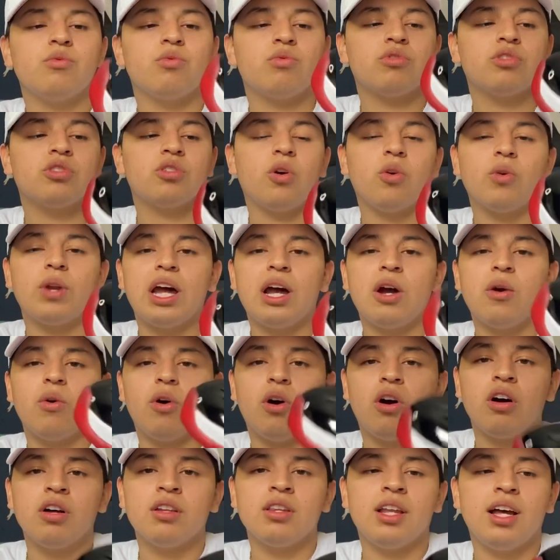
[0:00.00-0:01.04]
sold out
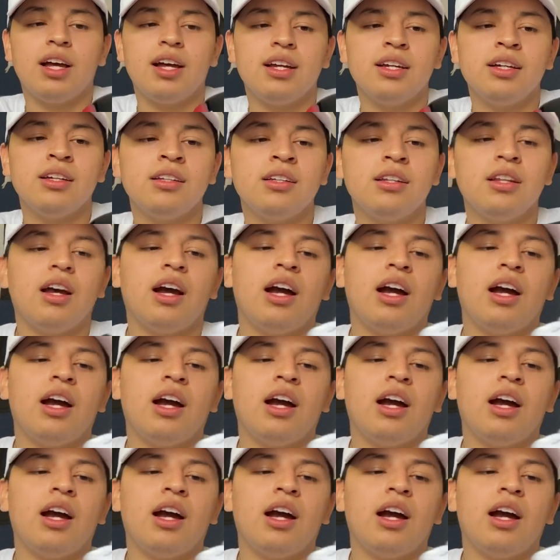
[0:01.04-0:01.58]
online